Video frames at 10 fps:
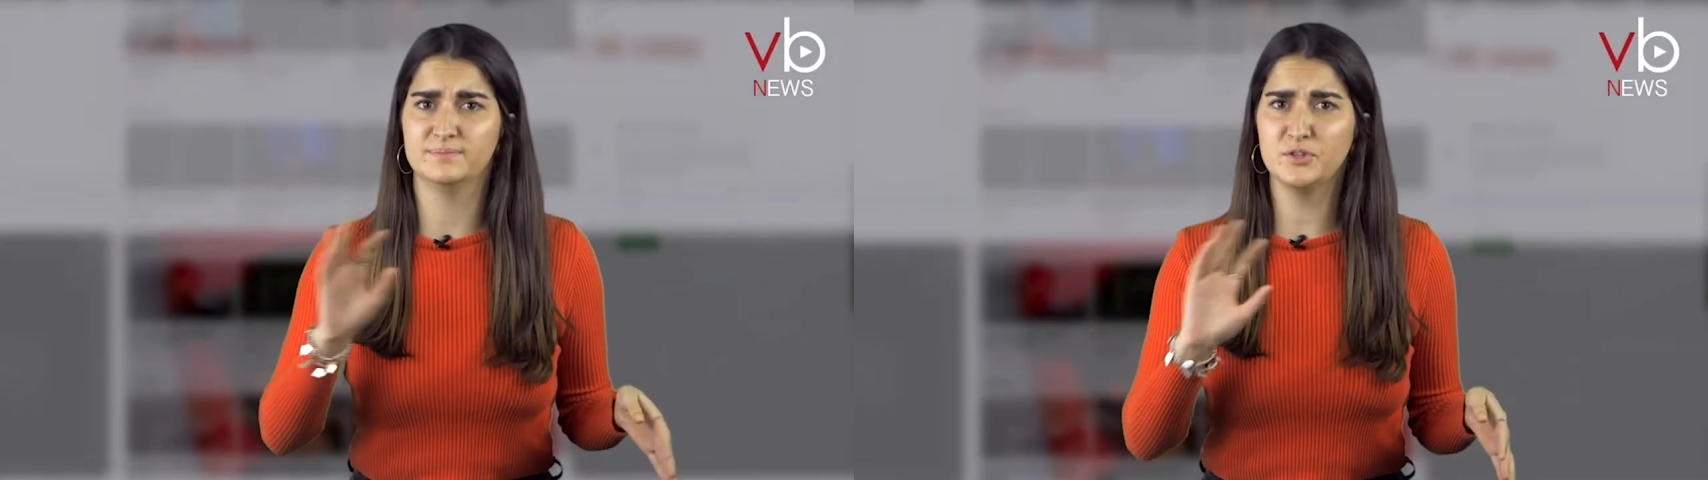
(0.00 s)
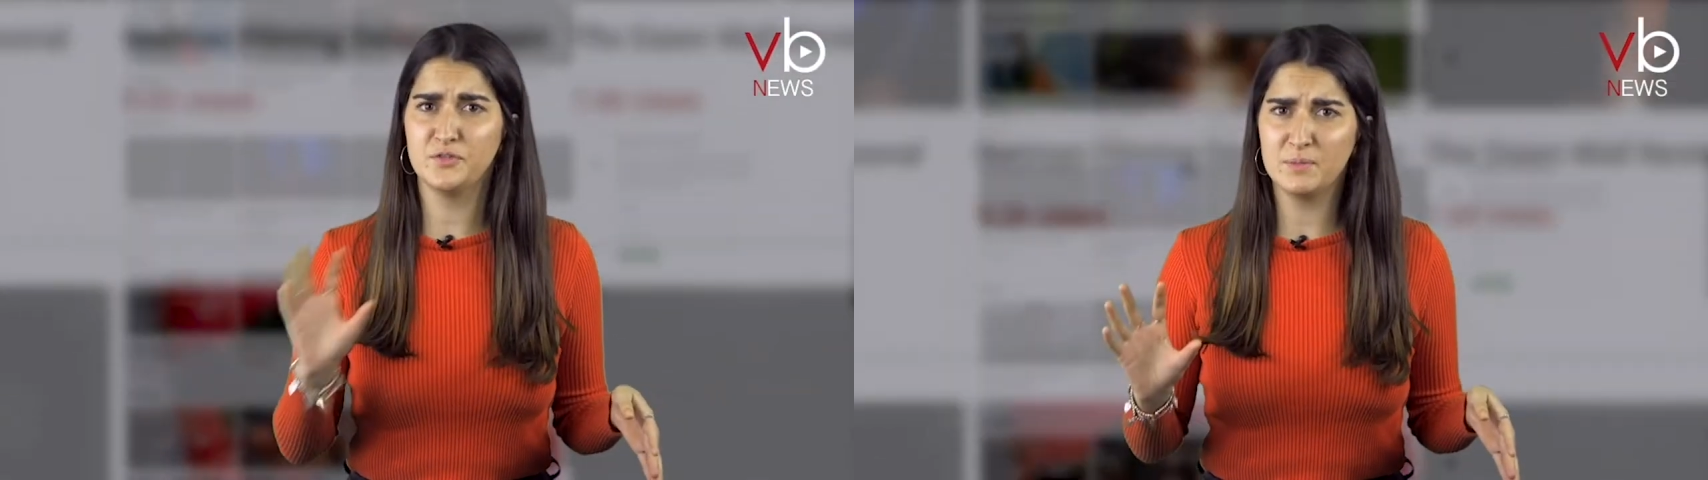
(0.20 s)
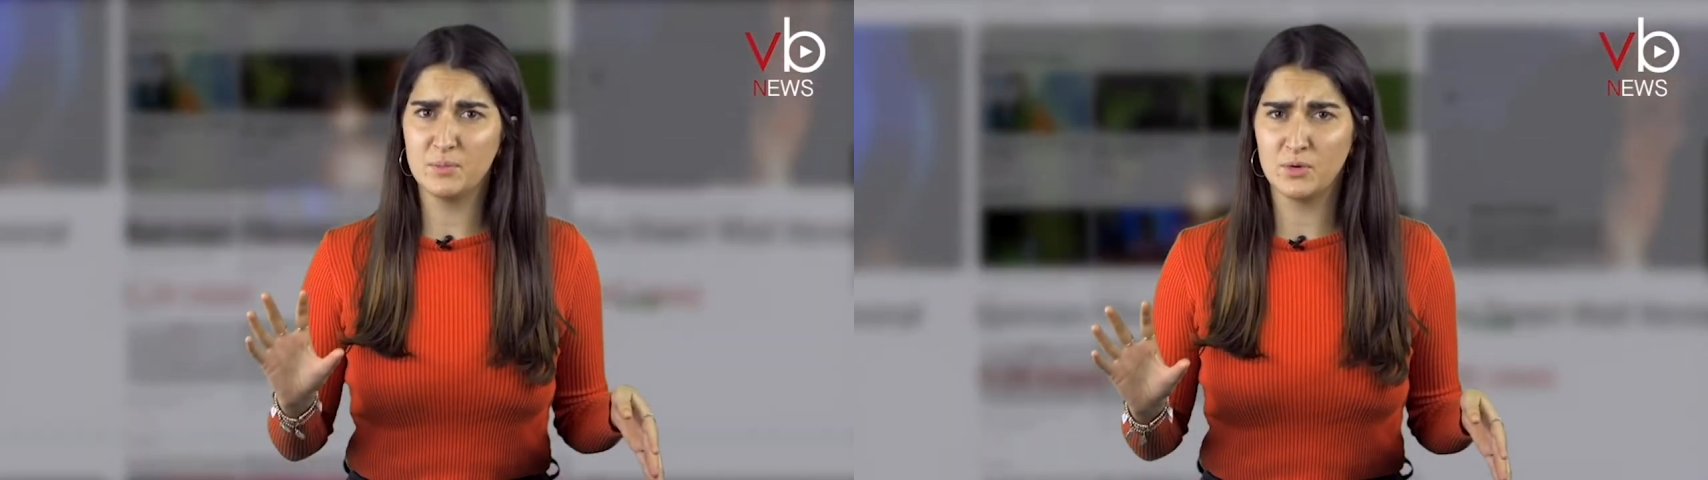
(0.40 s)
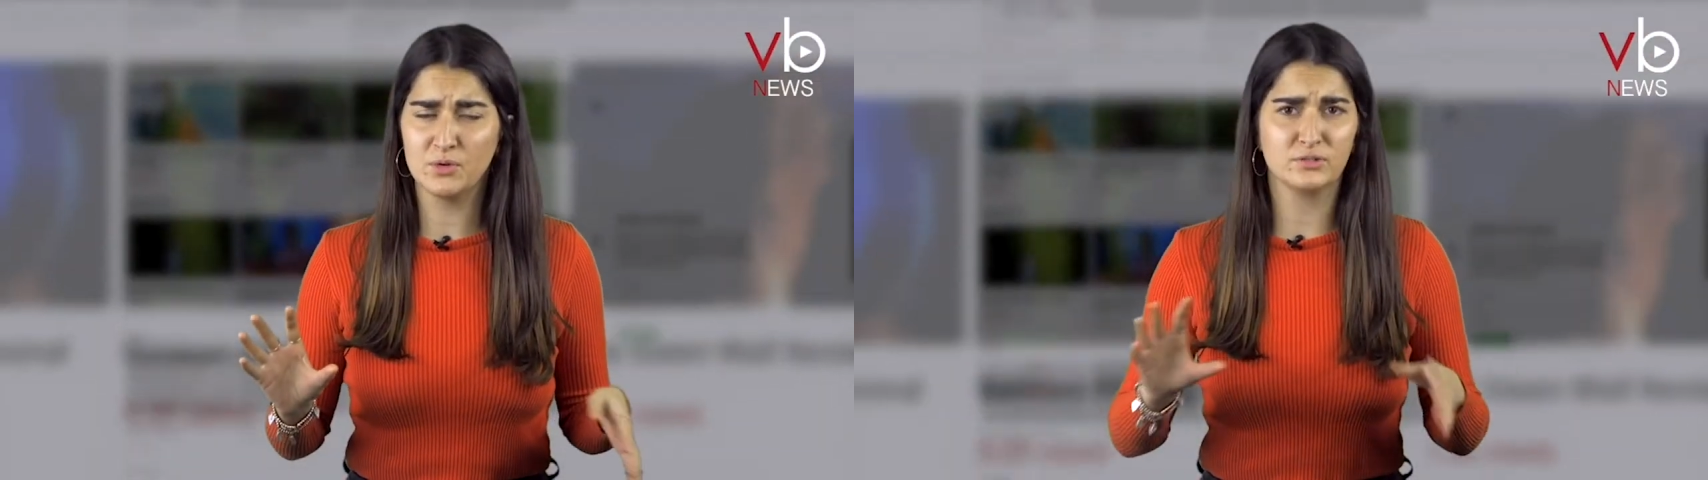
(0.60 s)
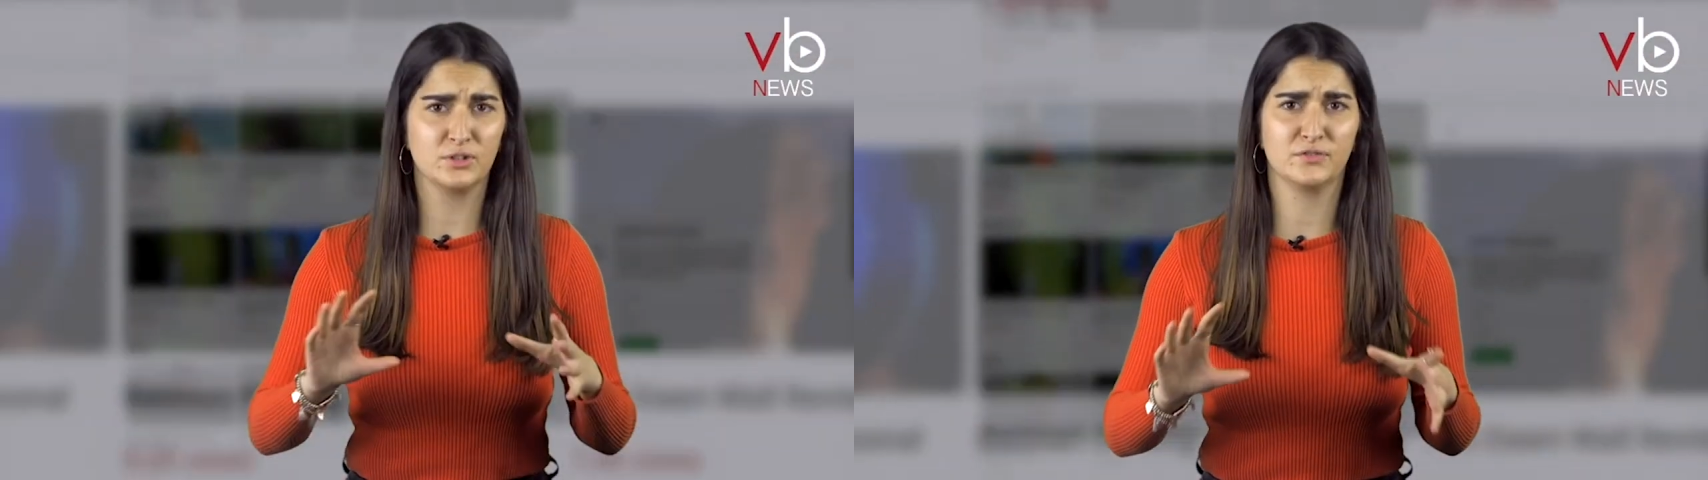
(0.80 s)
Nothing
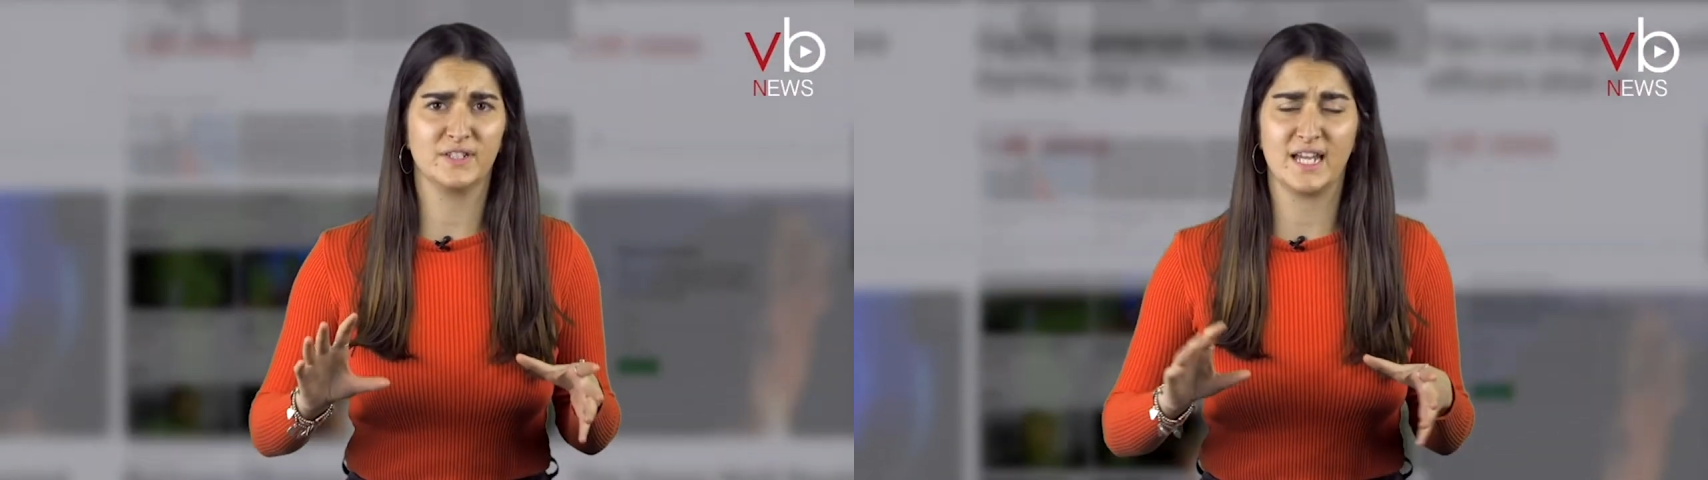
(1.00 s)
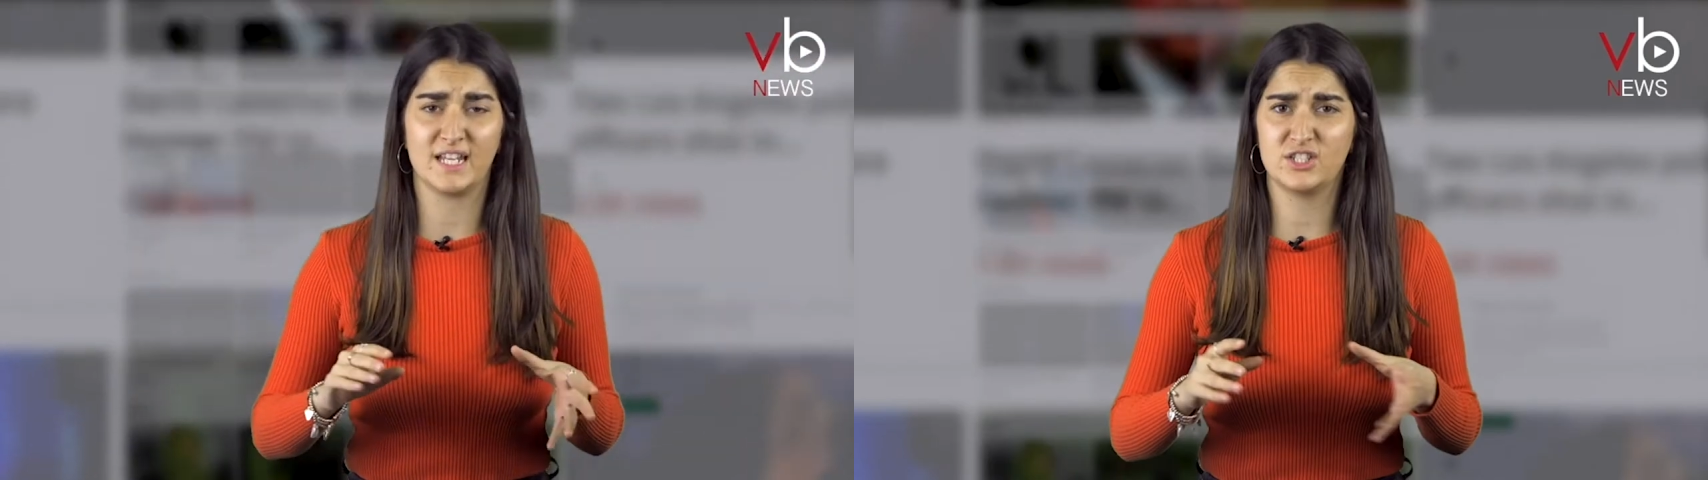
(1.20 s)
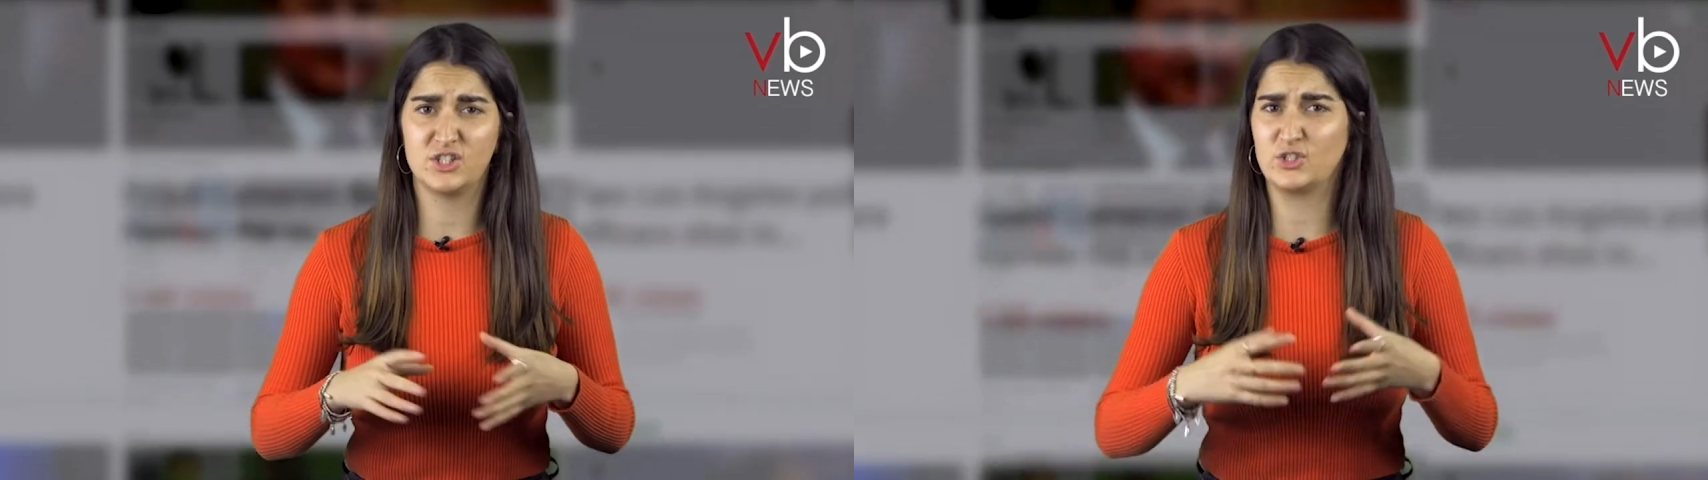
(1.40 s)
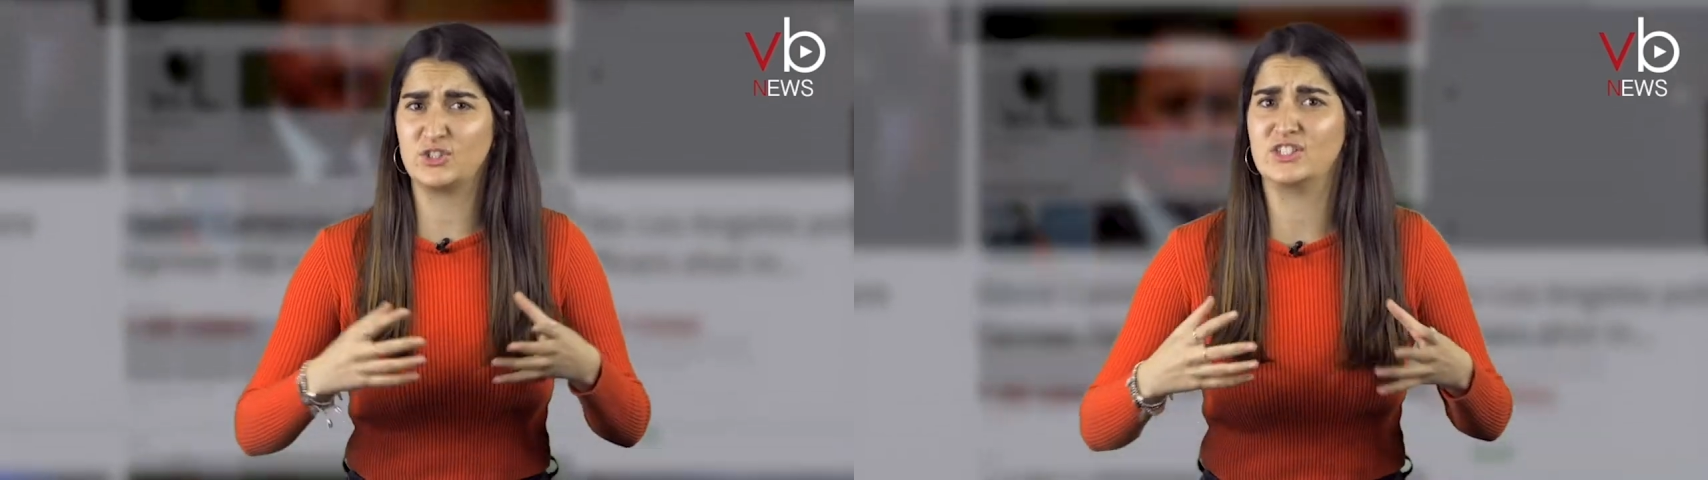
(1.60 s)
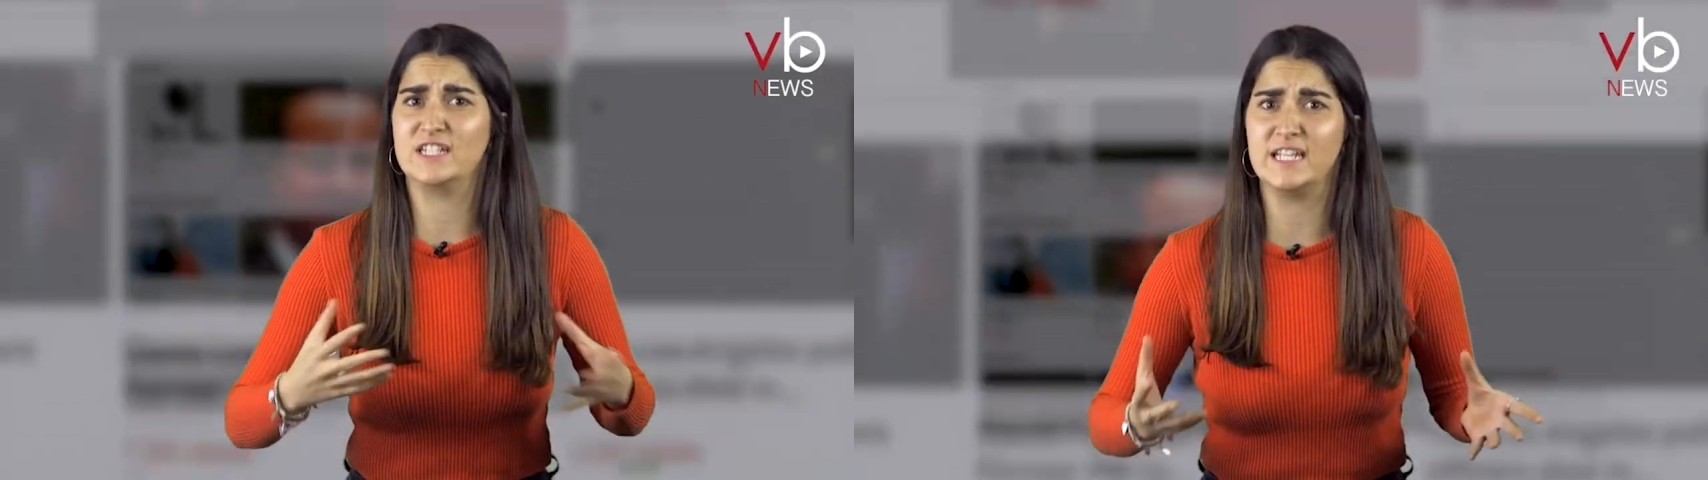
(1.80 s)
more, nothing less,
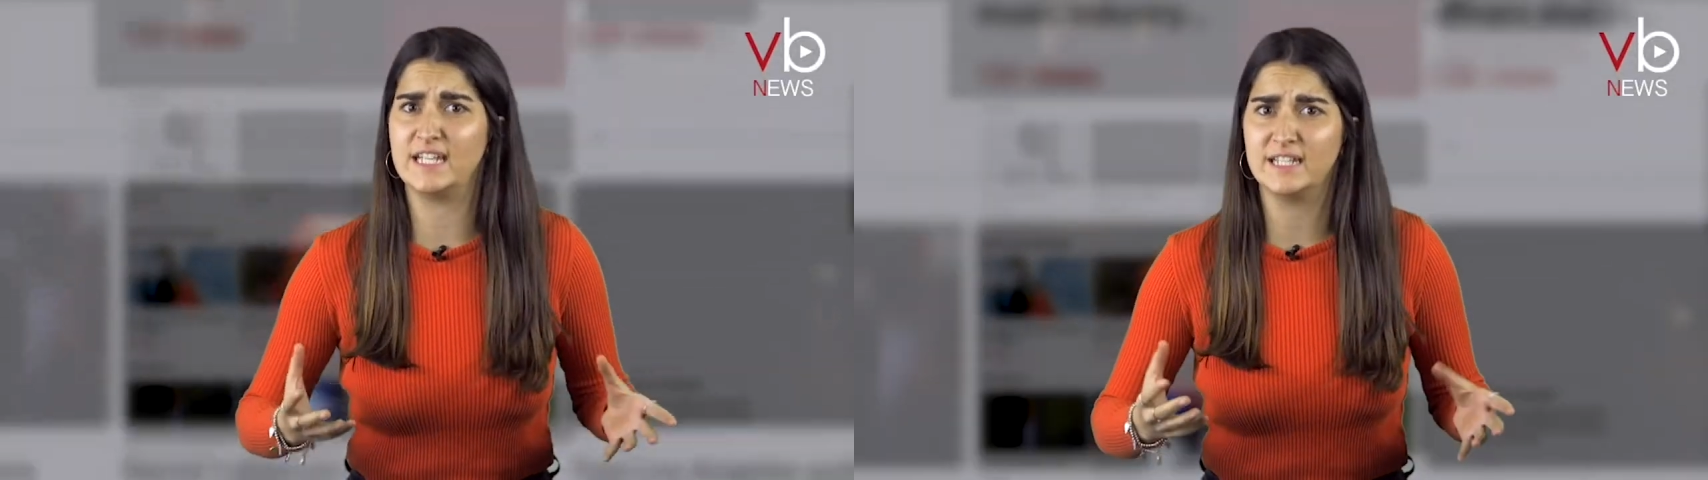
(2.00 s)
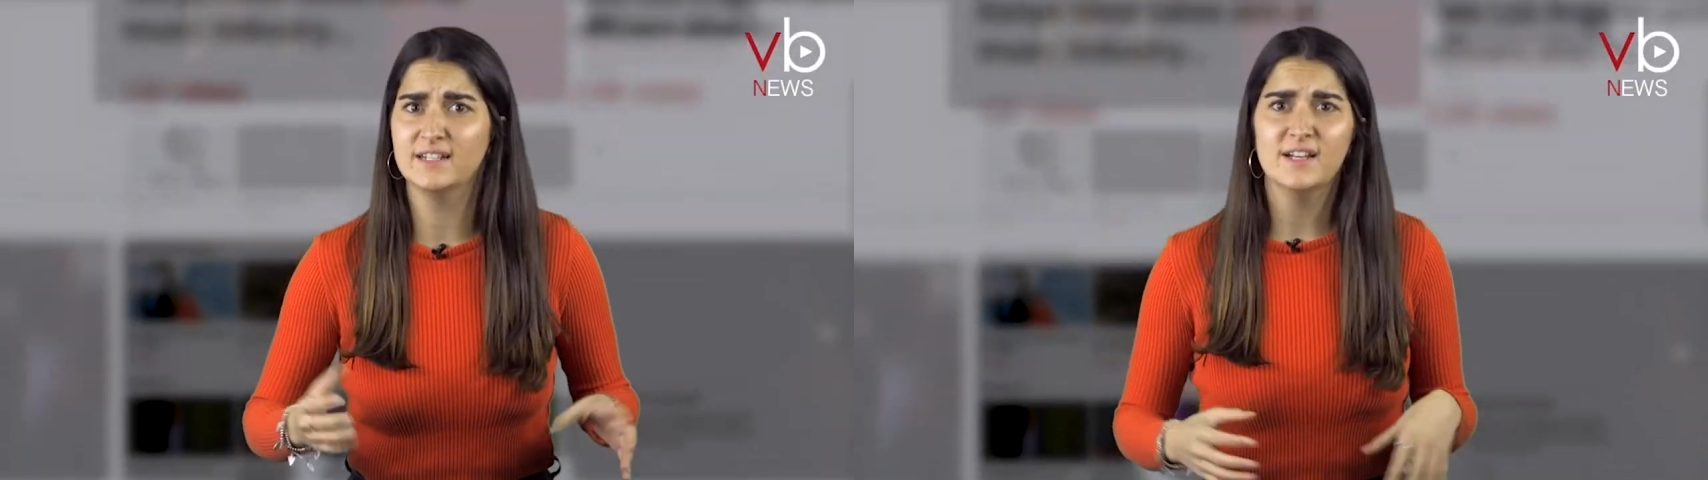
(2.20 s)
just Ye.